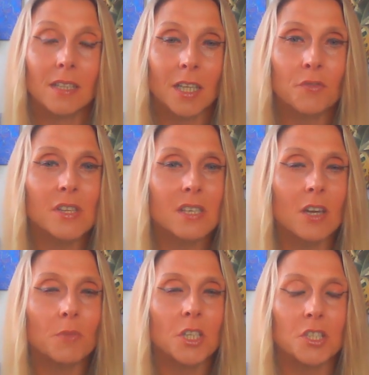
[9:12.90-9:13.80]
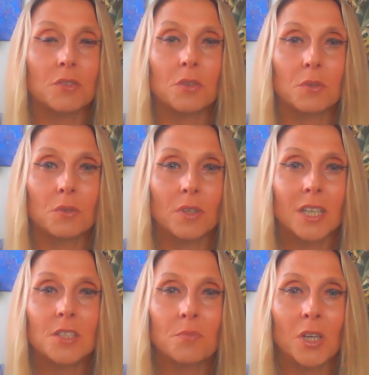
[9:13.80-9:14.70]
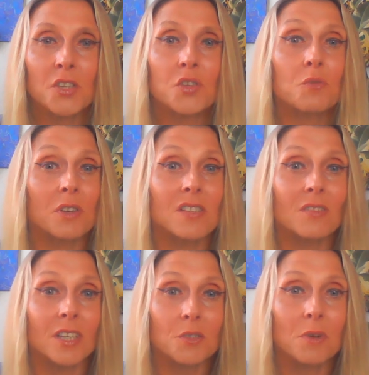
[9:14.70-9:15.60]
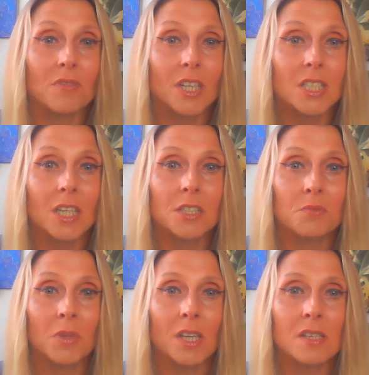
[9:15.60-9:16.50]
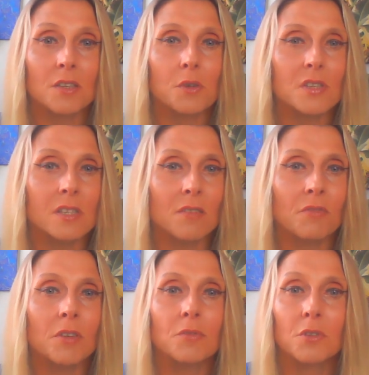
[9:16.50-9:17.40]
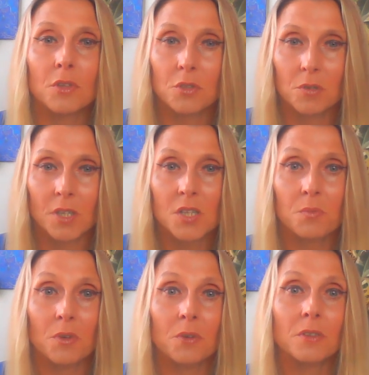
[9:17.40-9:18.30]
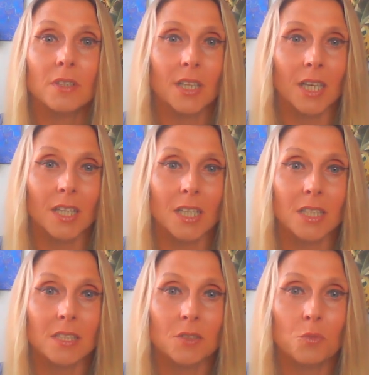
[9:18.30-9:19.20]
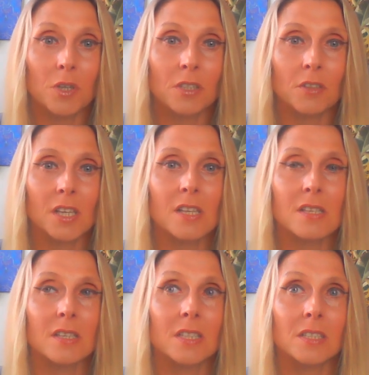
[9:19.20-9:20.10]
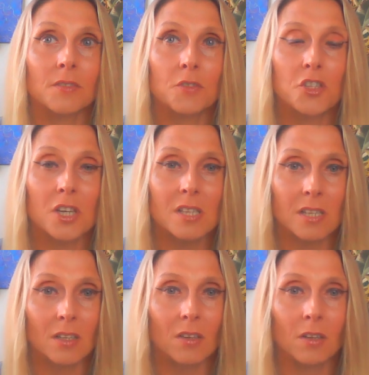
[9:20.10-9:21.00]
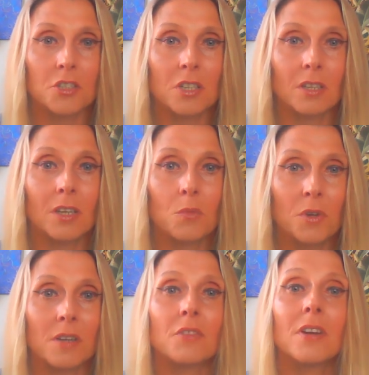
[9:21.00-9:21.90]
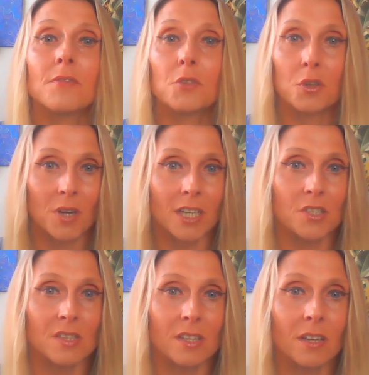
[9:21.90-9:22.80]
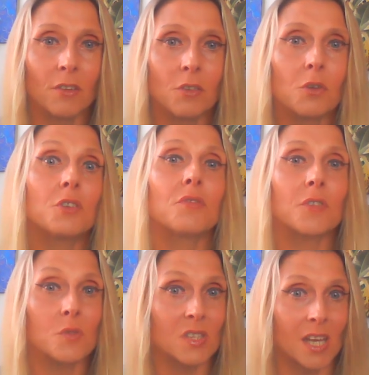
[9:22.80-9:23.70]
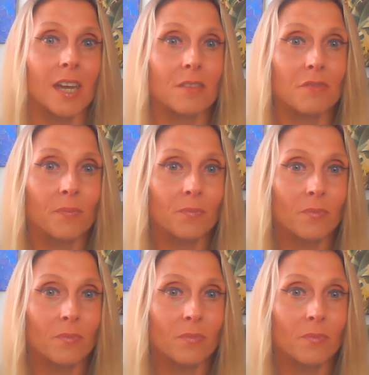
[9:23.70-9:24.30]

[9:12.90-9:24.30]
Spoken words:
if it's coming to you, it means you resonate with it. It means there is something for you to explore in it. Whether is it just psychologically, whatever level you like to stay on, or you feel safe.